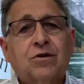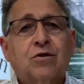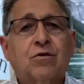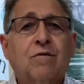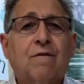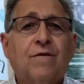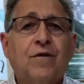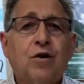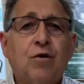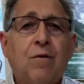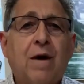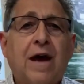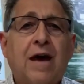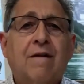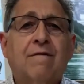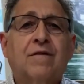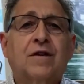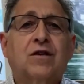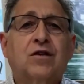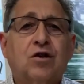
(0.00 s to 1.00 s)
So if you
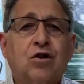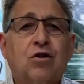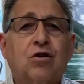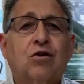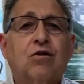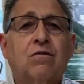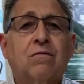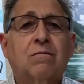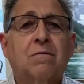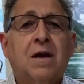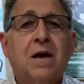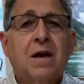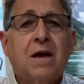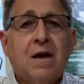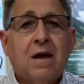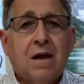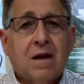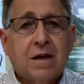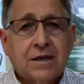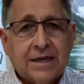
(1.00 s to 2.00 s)
have a term
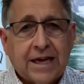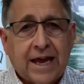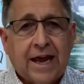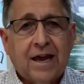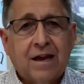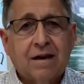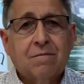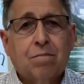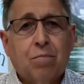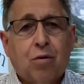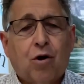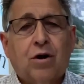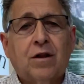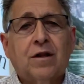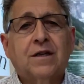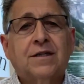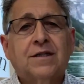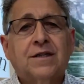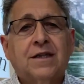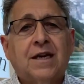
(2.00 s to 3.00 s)
10
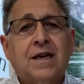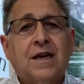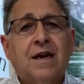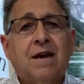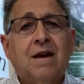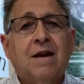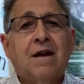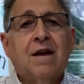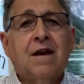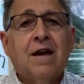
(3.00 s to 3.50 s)
policy,